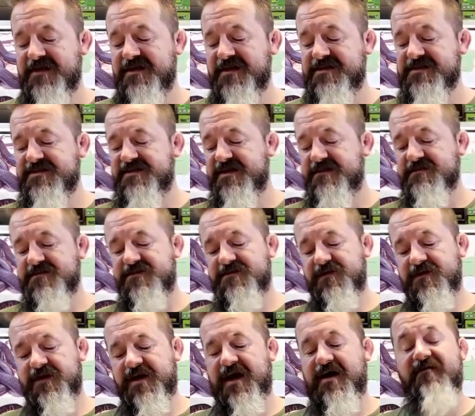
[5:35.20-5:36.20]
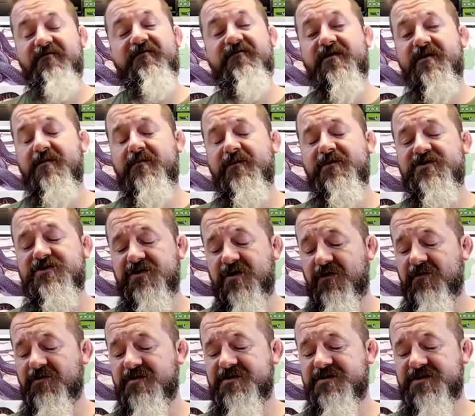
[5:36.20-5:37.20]
This seems to account for the
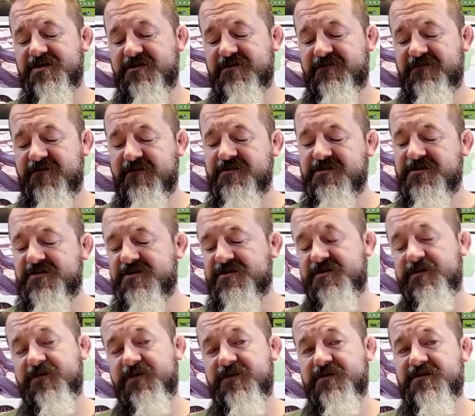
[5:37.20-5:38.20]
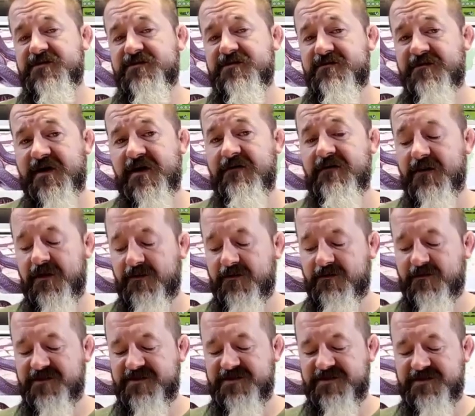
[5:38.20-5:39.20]
majority of forest distribution throughout lower
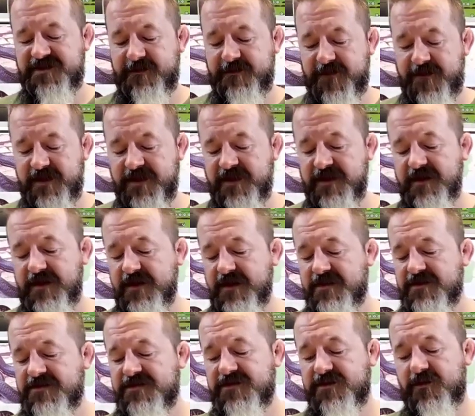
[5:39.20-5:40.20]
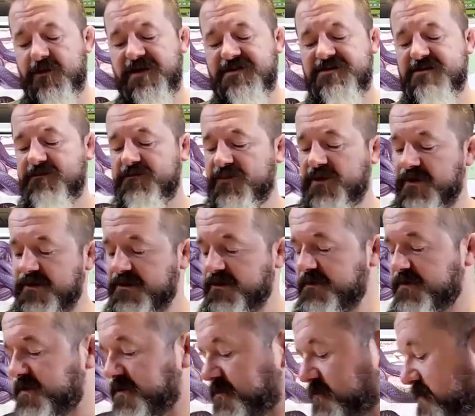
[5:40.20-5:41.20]
Mississippi. To the western border with